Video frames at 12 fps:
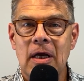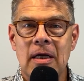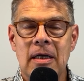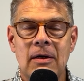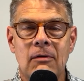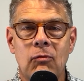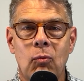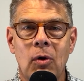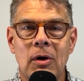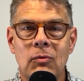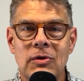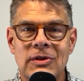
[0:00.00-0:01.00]
idea of
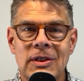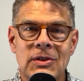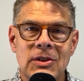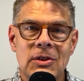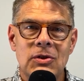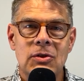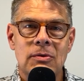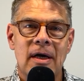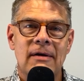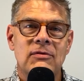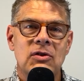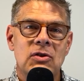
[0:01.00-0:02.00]
what resistance you
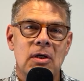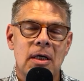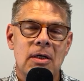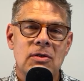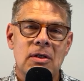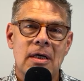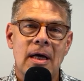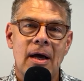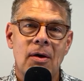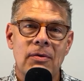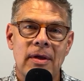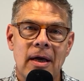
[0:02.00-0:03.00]
have to change and
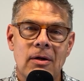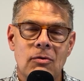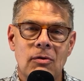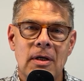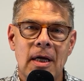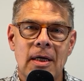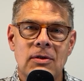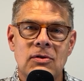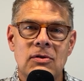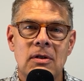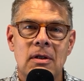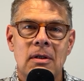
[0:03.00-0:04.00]
how that creates